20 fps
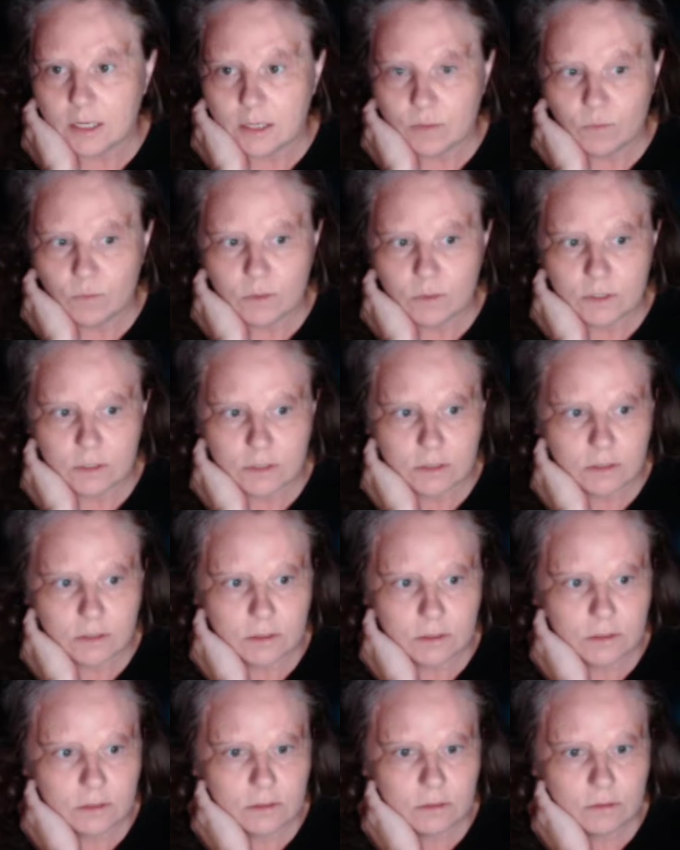which
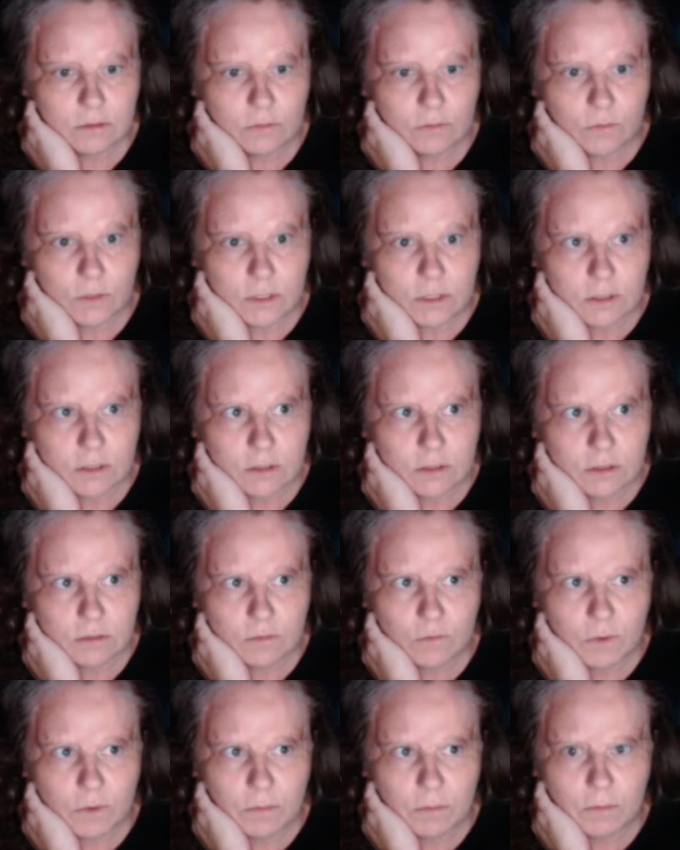is
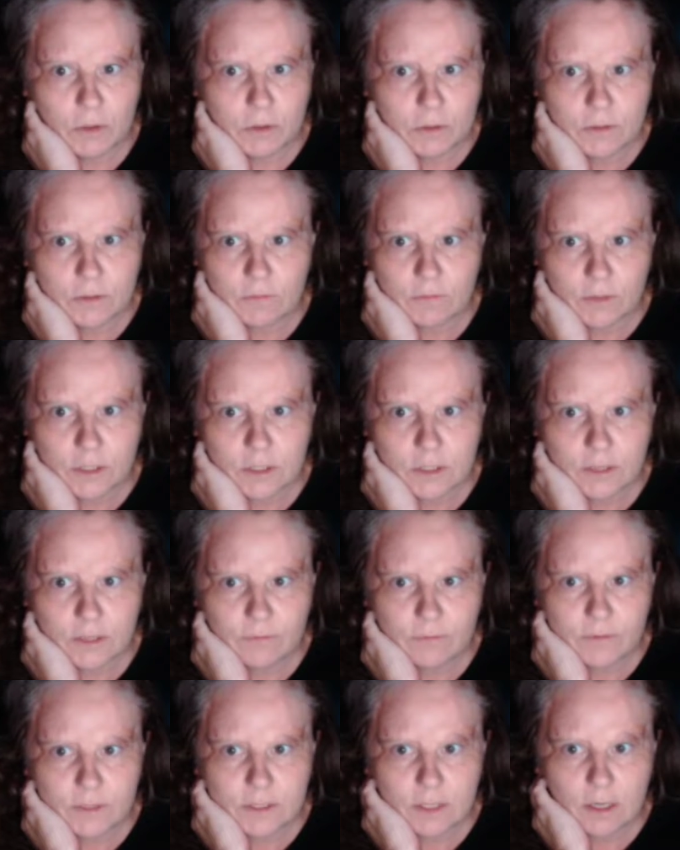what most of our
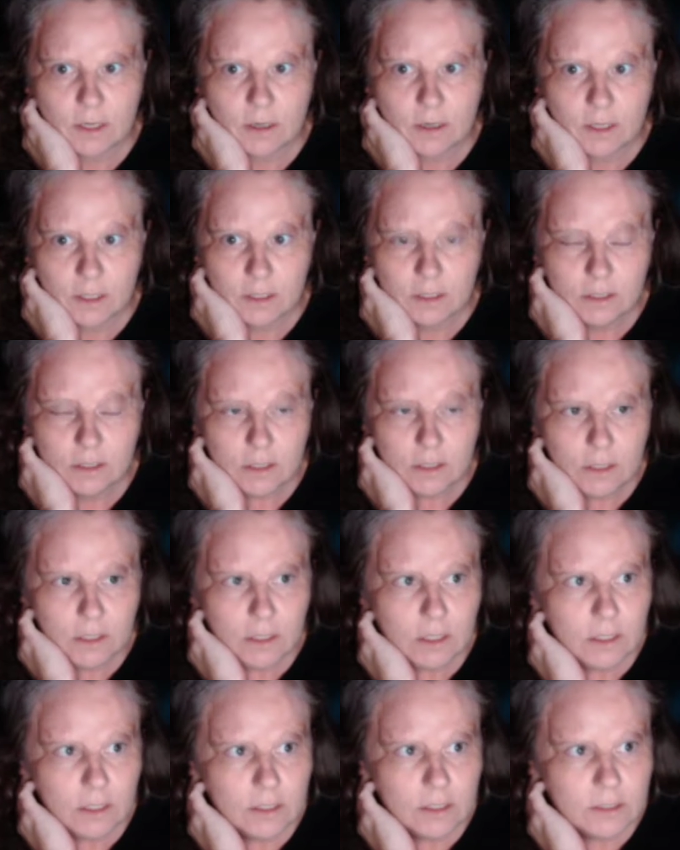stuff is set on,
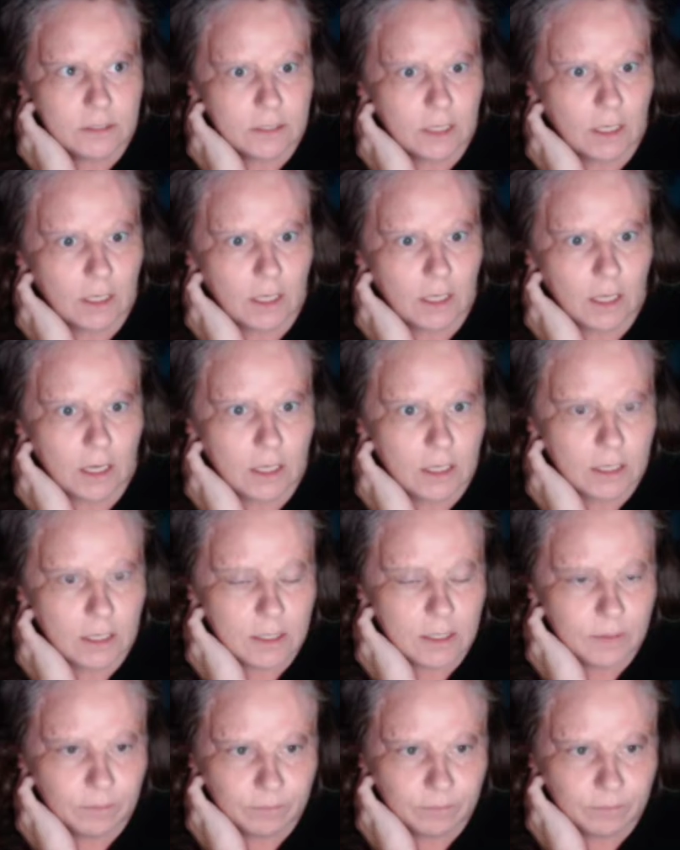is 1080.